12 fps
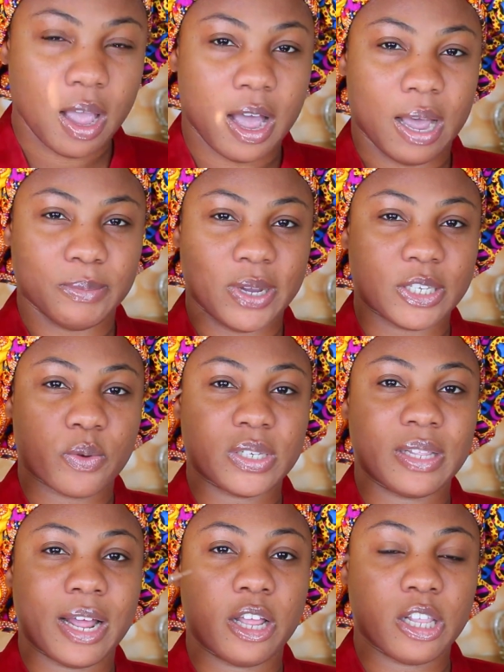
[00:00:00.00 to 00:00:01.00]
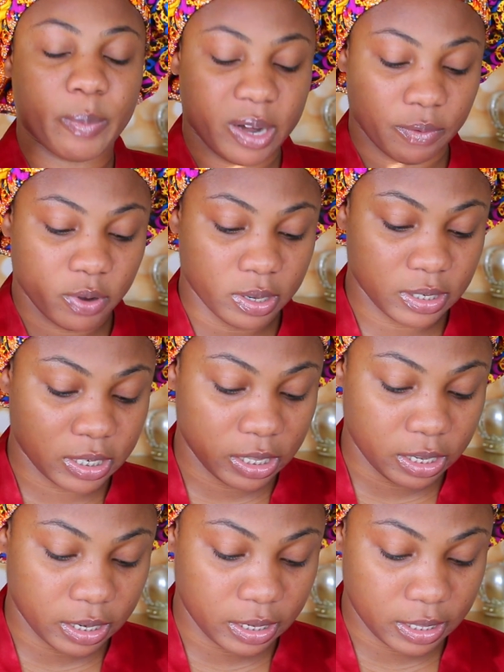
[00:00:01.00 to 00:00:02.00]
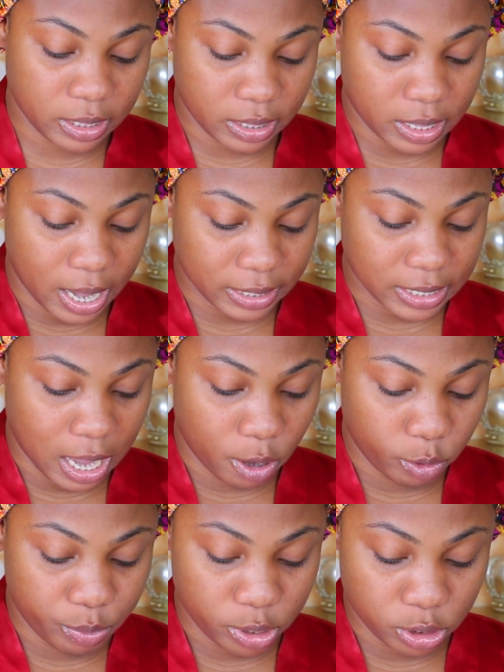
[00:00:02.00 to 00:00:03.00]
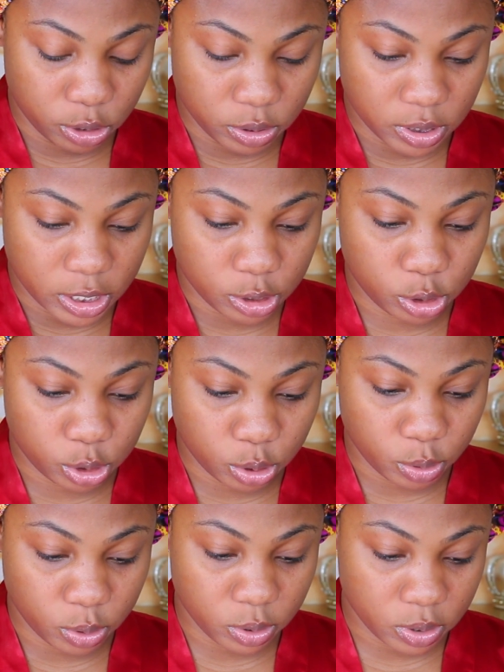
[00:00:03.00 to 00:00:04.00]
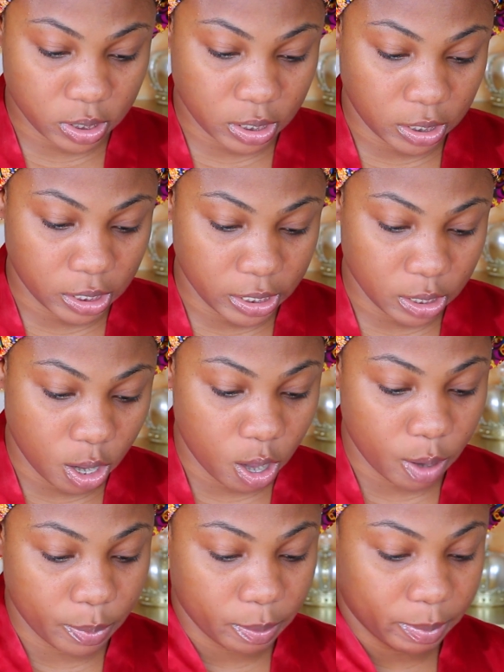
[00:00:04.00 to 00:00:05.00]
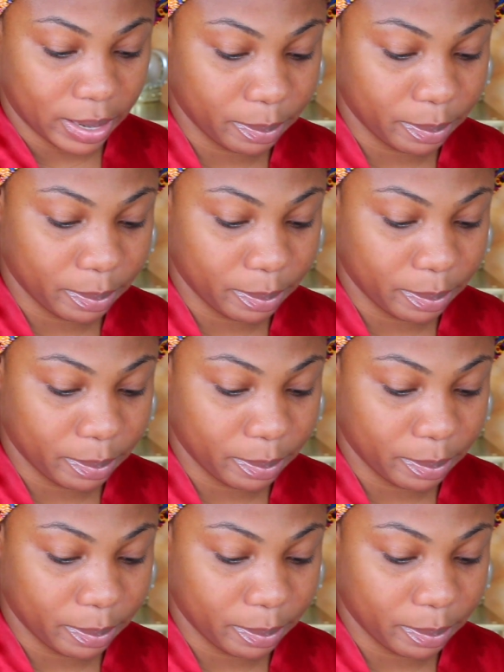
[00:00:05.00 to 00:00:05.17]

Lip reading: I'm just squeezing out a little bit of concealer that I will be using to clean up my